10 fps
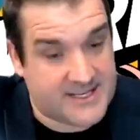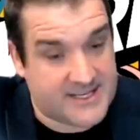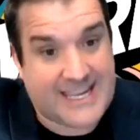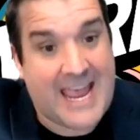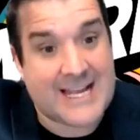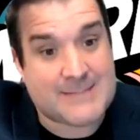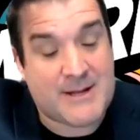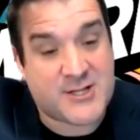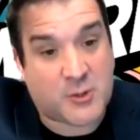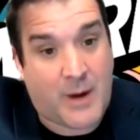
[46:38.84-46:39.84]
you can't
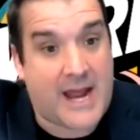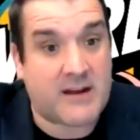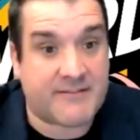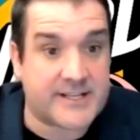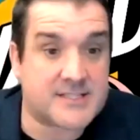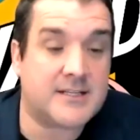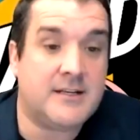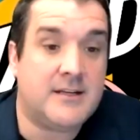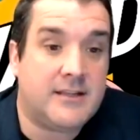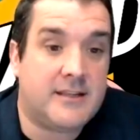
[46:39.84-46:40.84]
expense your way out of this.
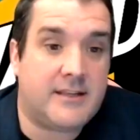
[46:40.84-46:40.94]
You got to